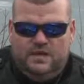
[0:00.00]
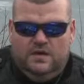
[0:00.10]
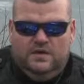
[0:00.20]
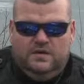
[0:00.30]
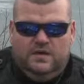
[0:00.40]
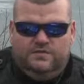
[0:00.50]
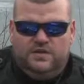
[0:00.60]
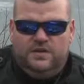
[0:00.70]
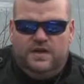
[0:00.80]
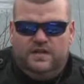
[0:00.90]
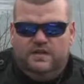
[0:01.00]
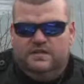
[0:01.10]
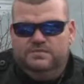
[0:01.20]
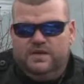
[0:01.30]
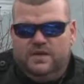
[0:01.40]
After that,
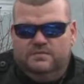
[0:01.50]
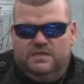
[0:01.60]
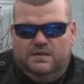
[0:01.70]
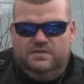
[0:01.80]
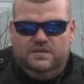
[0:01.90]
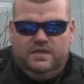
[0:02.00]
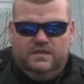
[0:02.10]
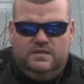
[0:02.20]
it becomes obsolete.